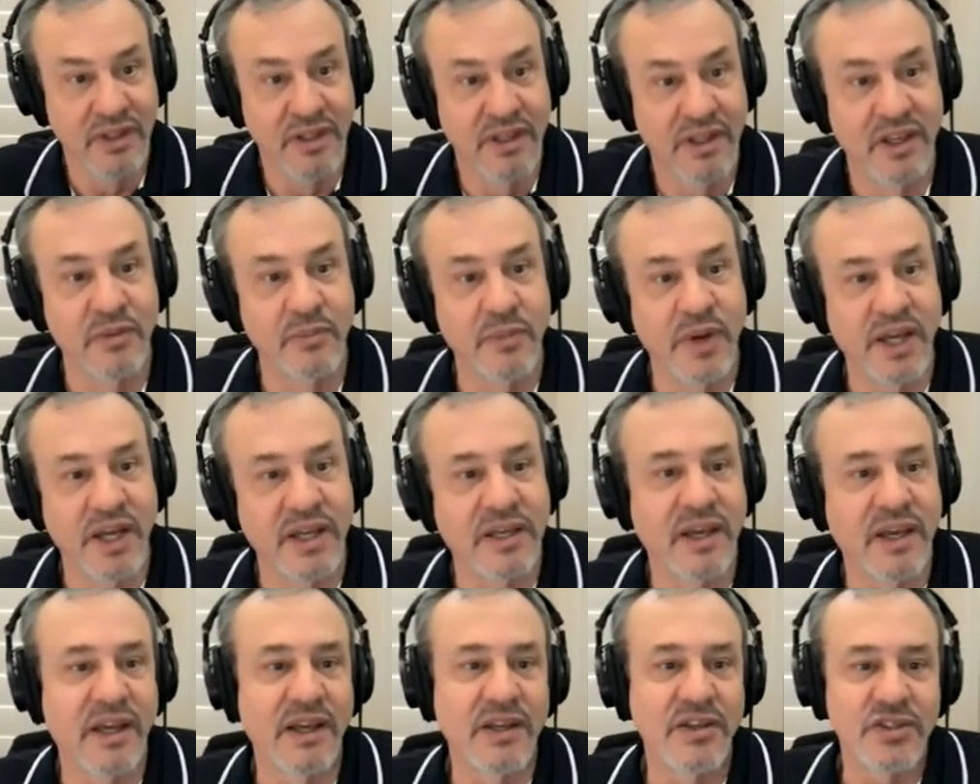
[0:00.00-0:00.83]
In my
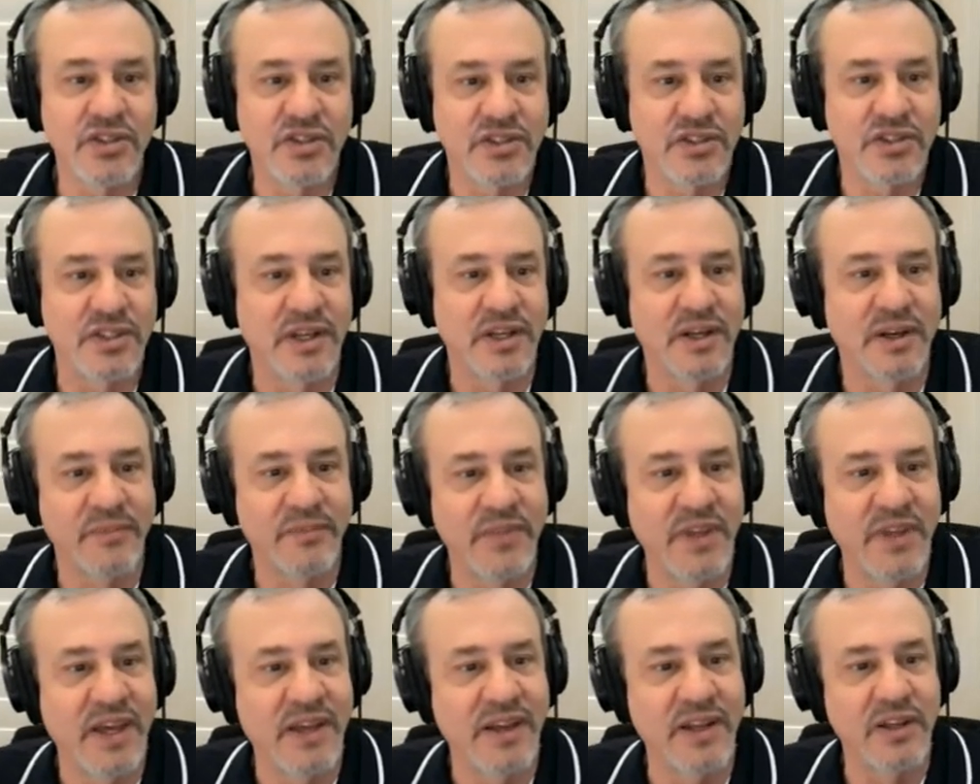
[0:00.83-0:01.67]
case,
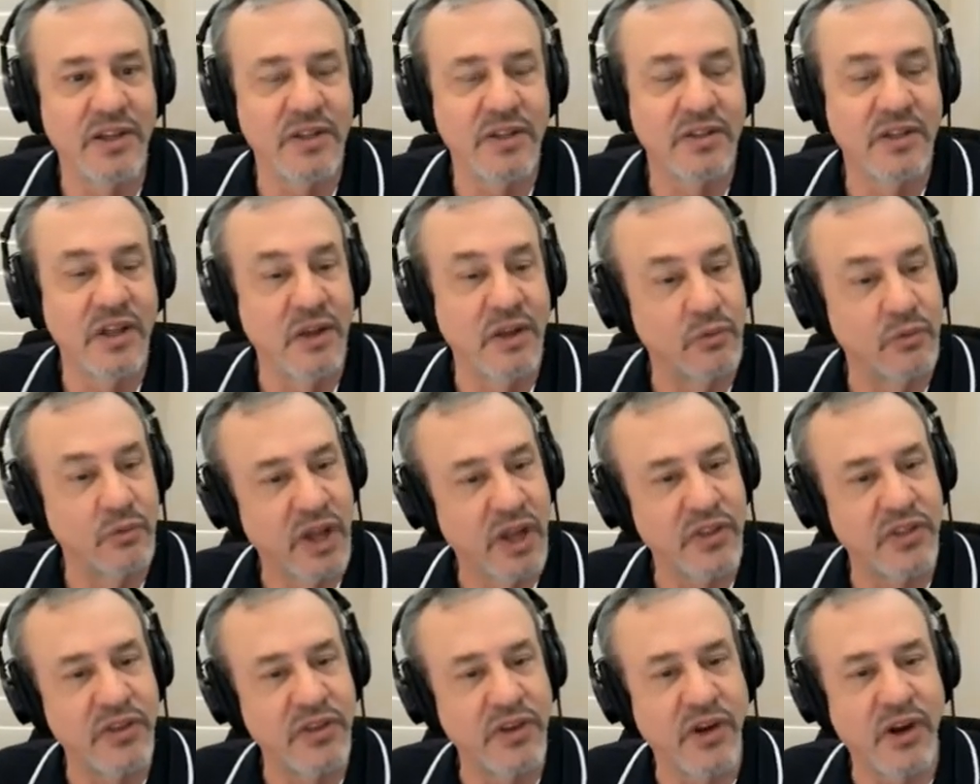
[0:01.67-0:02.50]
at
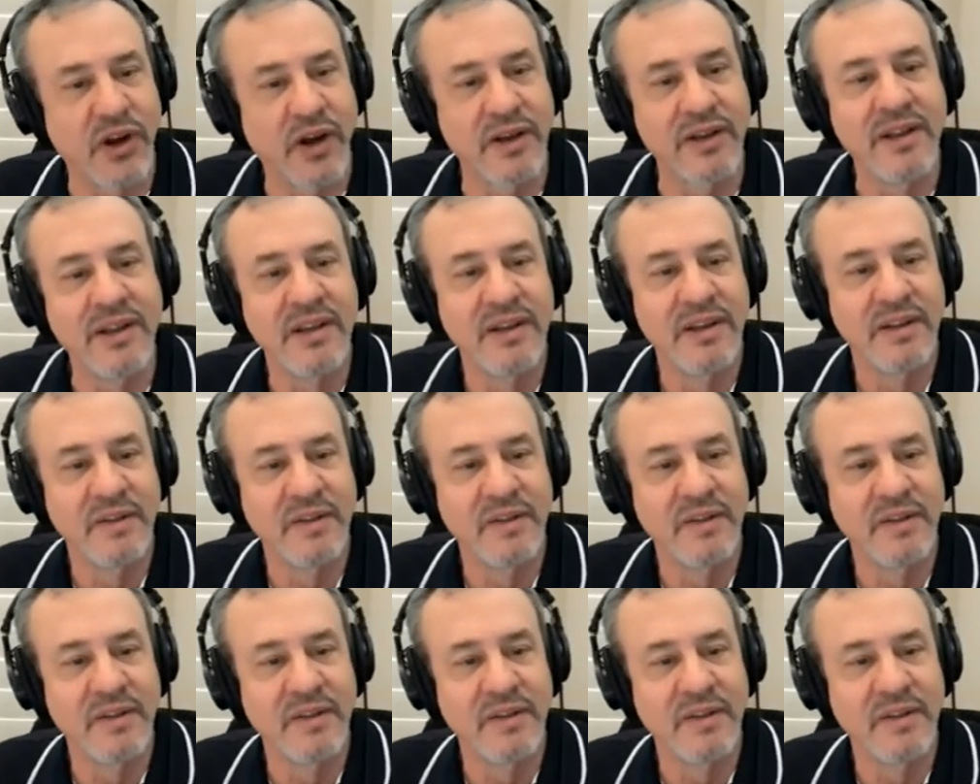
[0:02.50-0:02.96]
Raytheon,